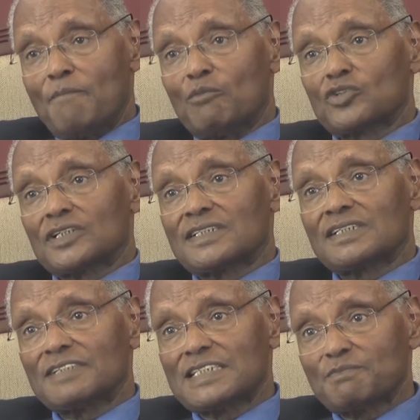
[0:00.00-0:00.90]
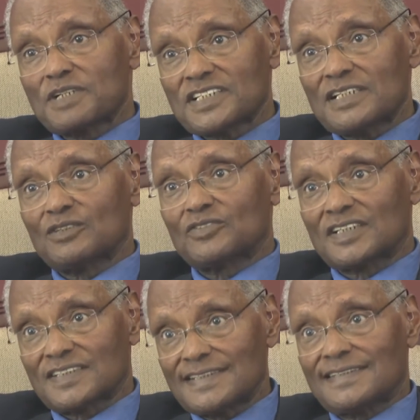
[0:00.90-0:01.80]
more than 70% of the
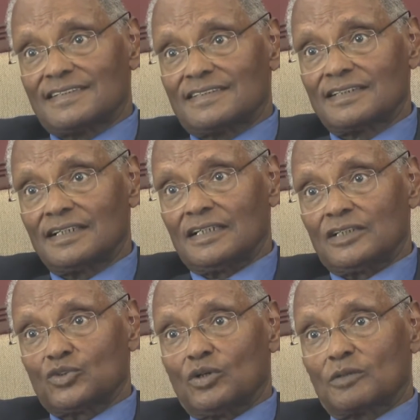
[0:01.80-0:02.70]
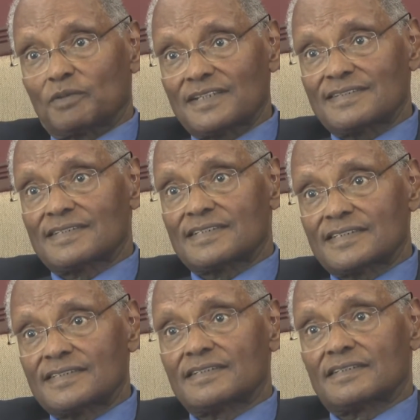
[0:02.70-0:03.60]
assistance to our brothers and
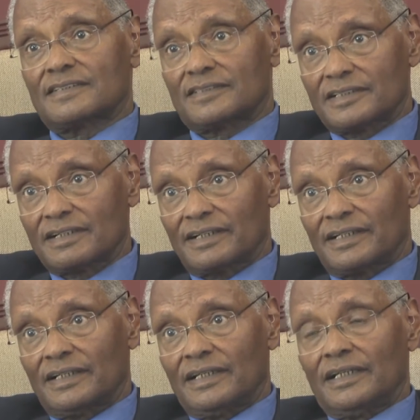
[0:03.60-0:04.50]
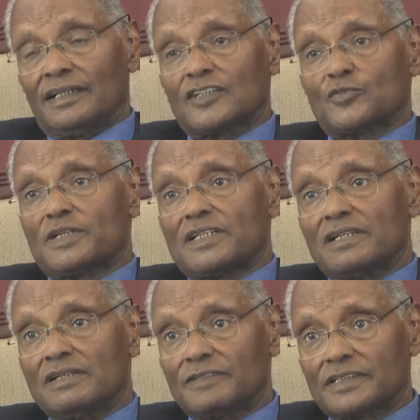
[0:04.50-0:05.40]
sisters in Tigray has been
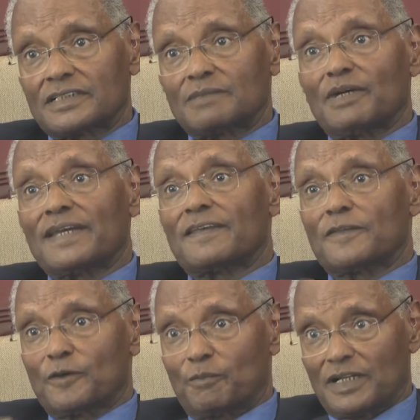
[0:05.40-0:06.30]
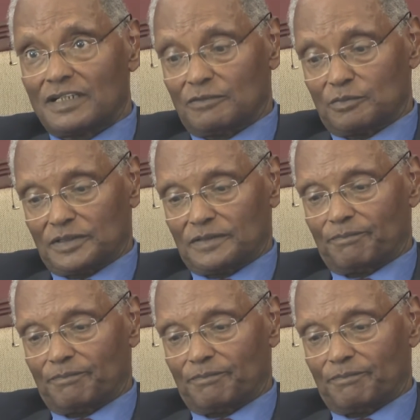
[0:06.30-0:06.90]
delivered by the Ethiopian government.